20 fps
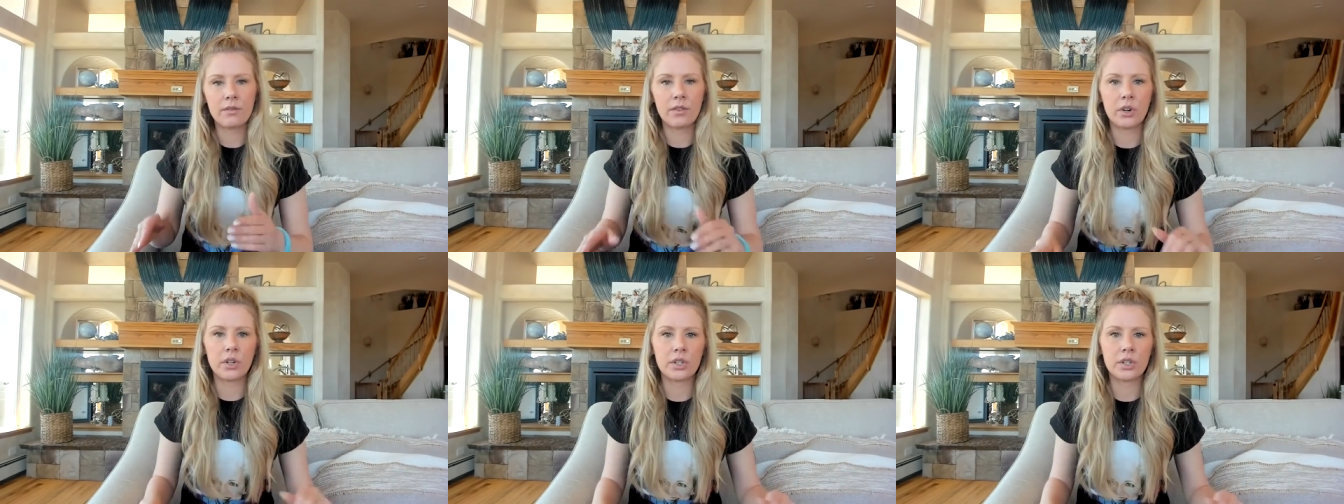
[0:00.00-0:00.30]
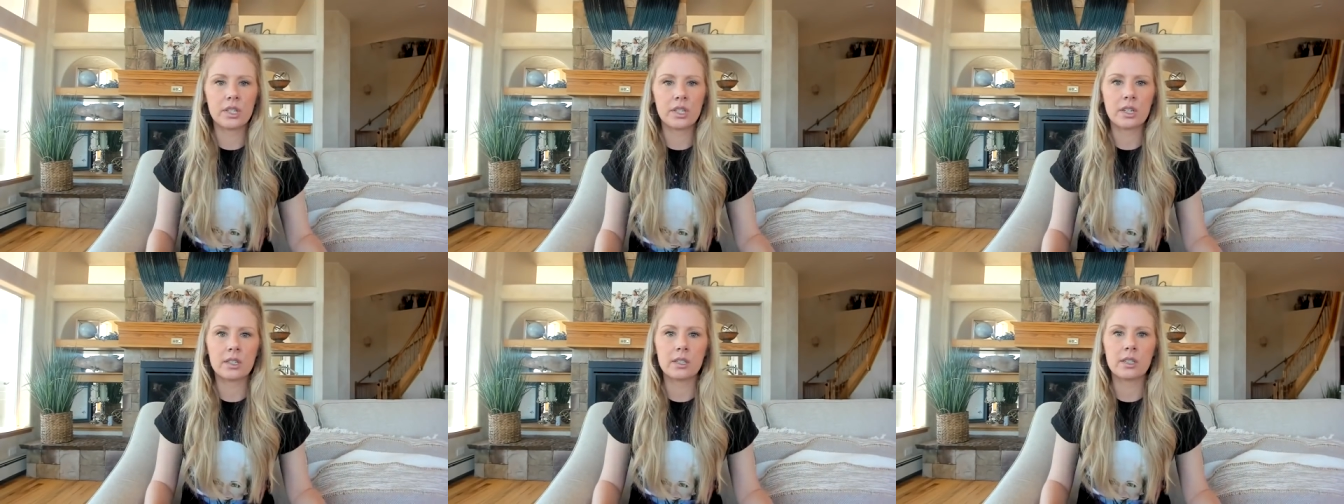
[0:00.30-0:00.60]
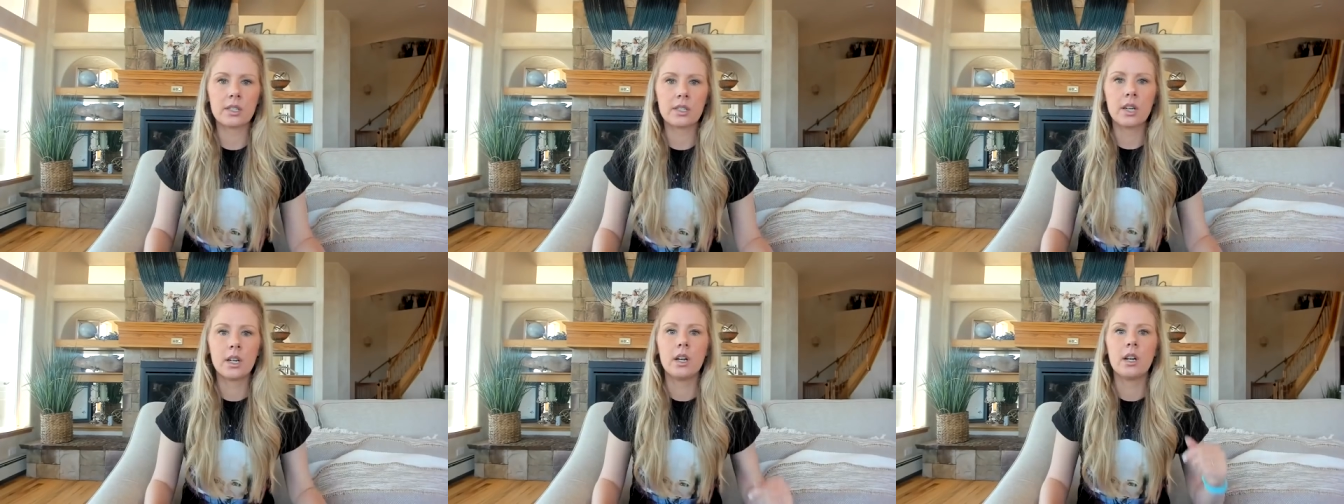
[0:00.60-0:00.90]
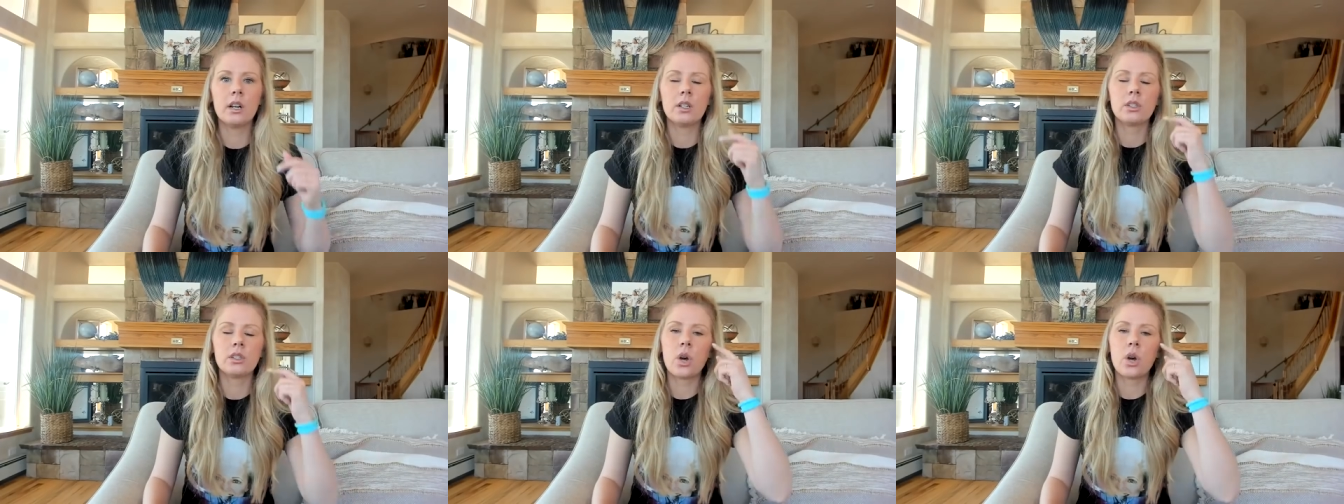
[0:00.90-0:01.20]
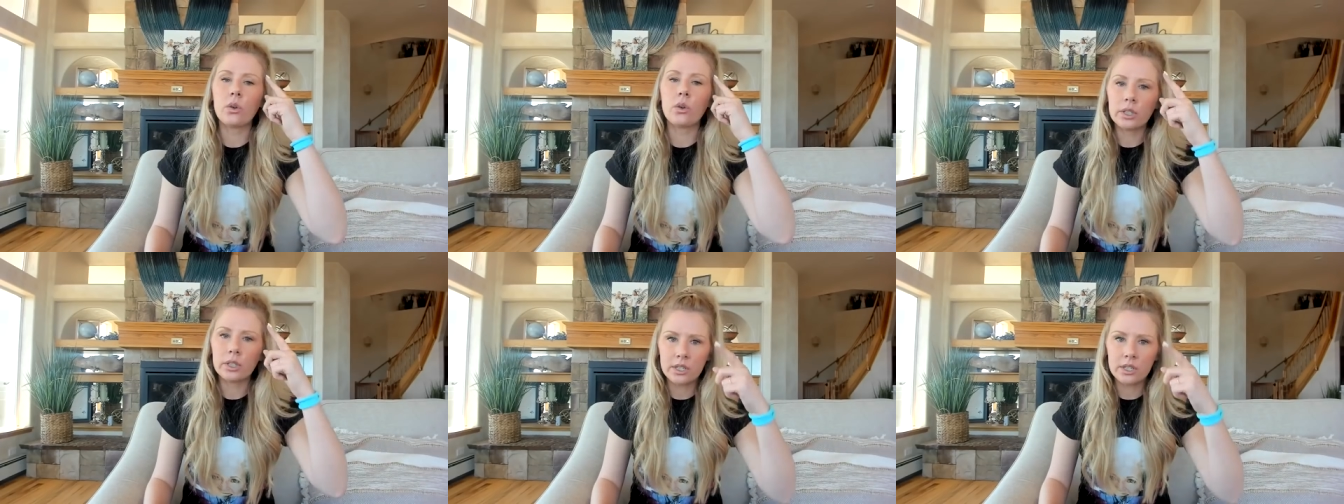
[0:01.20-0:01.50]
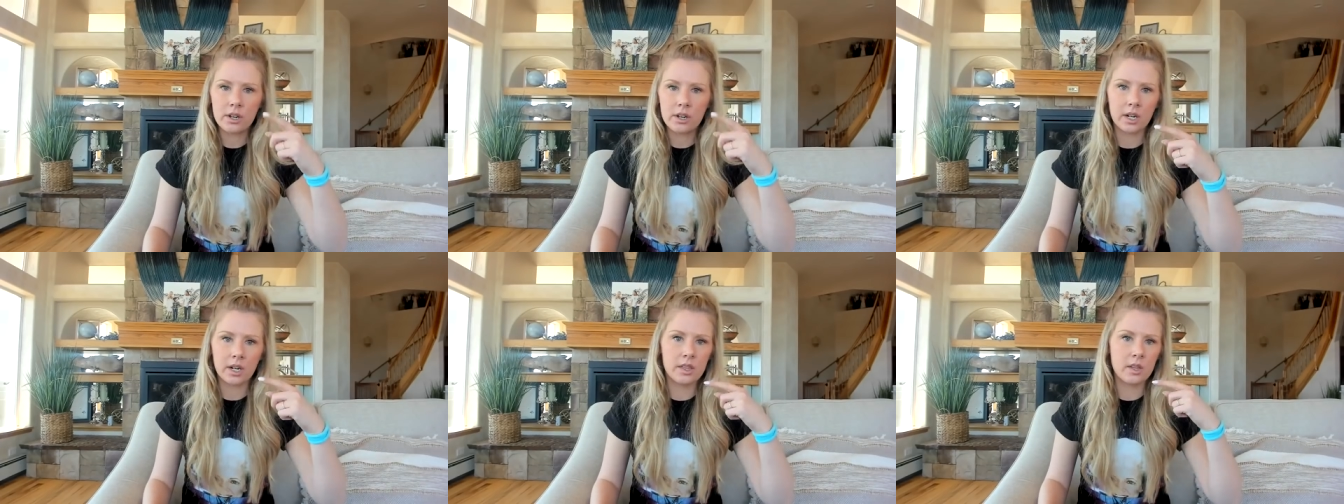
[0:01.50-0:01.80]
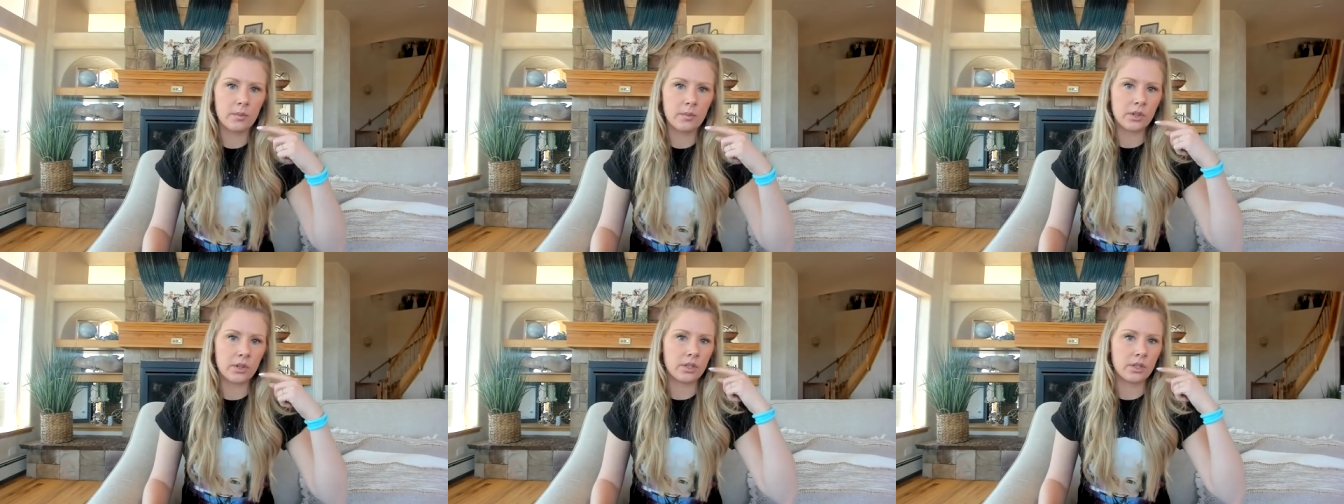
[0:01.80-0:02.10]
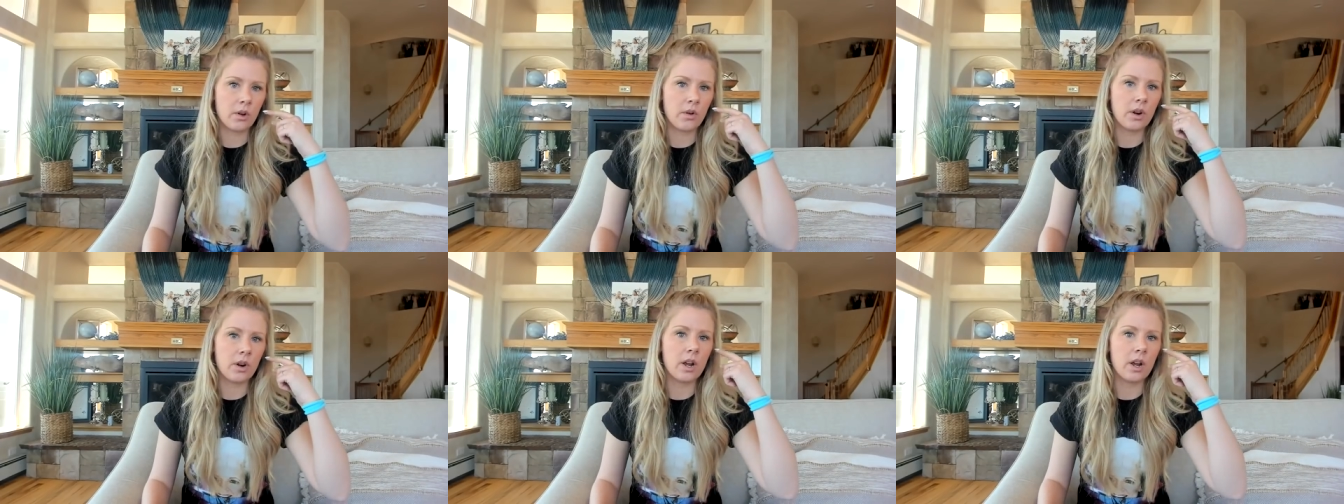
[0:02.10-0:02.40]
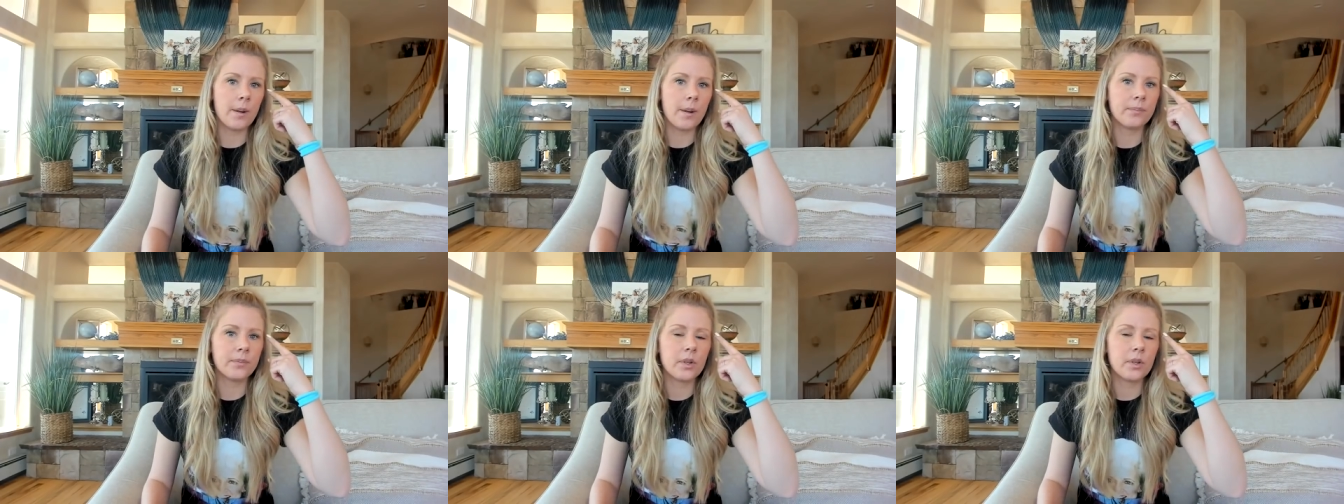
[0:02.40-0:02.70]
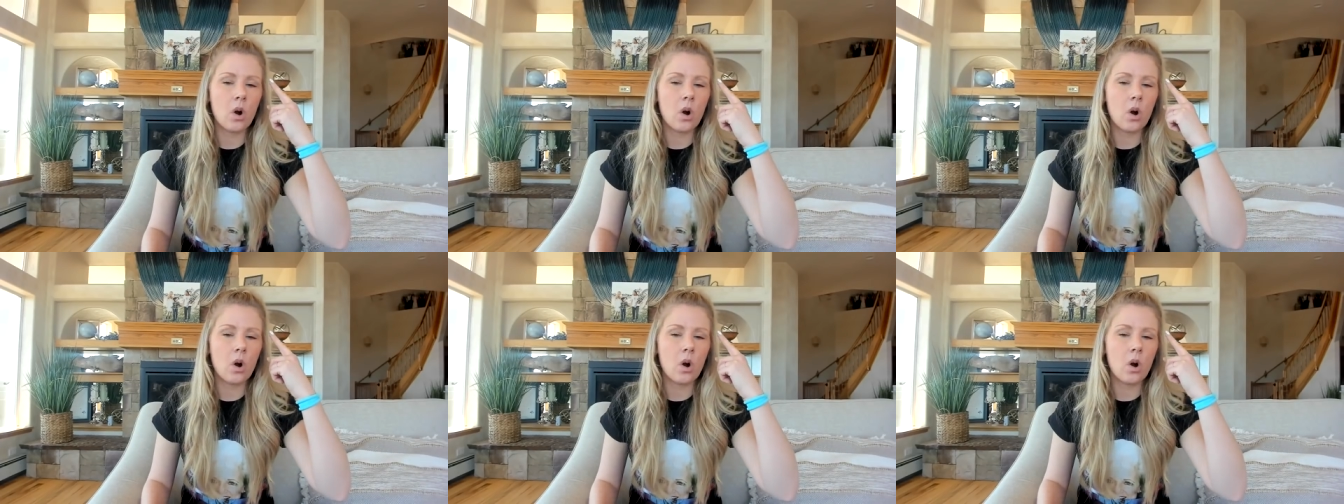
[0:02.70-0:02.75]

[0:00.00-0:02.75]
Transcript: versus totally stuck in the persona,